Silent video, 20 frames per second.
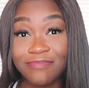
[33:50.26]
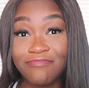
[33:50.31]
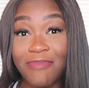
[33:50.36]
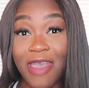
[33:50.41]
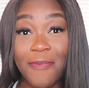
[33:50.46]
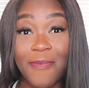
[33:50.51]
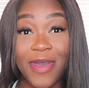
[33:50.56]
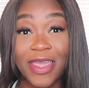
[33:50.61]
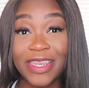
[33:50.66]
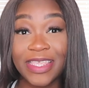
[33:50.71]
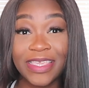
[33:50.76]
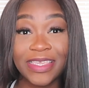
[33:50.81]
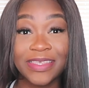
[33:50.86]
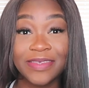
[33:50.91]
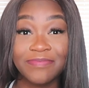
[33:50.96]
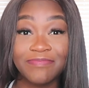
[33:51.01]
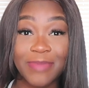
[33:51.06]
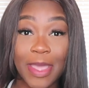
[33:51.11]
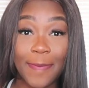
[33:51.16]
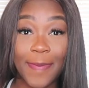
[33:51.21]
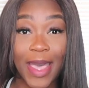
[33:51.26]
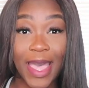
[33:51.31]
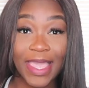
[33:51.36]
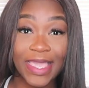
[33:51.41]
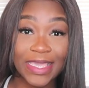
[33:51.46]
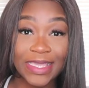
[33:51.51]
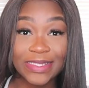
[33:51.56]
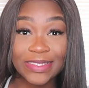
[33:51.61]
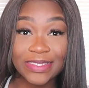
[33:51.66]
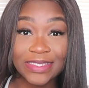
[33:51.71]
my money, my
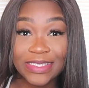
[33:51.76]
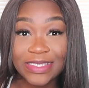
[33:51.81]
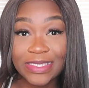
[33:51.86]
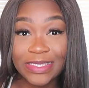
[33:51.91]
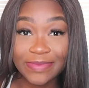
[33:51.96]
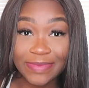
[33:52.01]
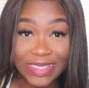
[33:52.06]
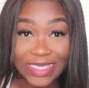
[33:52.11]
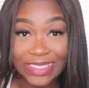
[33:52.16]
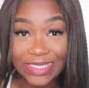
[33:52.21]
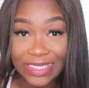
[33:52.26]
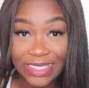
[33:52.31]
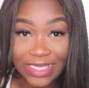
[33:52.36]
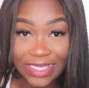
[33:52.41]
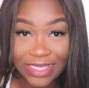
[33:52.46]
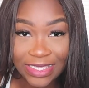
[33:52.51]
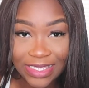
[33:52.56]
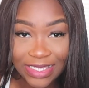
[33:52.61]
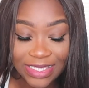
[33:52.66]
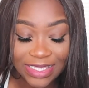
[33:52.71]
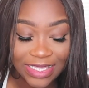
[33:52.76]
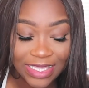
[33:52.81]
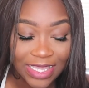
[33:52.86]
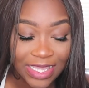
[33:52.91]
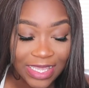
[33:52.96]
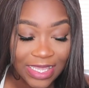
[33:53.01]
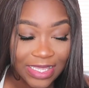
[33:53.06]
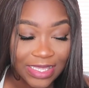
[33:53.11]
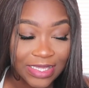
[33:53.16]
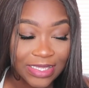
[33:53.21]
pockets is amazing.
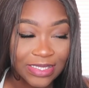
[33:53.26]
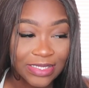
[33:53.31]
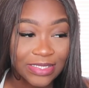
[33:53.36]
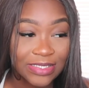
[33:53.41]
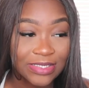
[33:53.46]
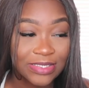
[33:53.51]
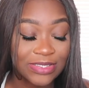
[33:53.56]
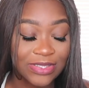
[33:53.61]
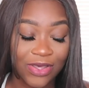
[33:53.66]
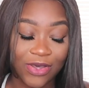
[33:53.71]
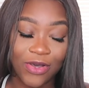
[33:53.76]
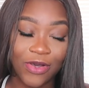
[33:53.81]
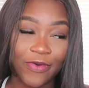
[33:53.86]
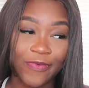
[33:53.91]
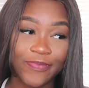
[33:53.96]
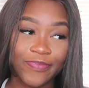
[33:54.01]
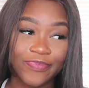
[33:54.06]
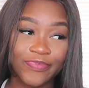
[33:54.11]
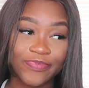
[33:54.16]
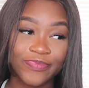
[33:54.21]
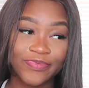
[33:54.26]
So